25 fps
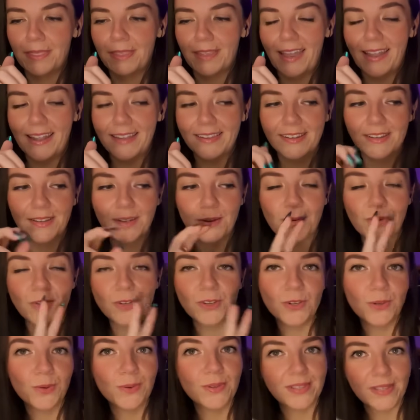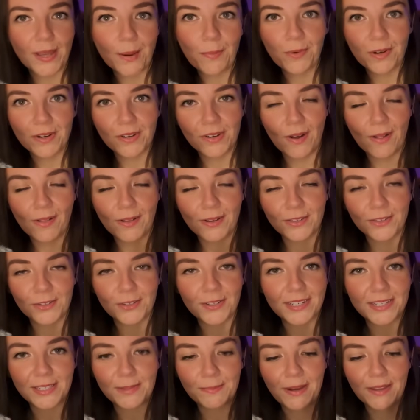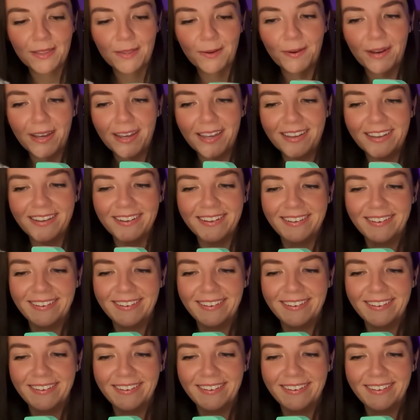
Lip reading: I did go to 2 separate Dollar Trees, by the way,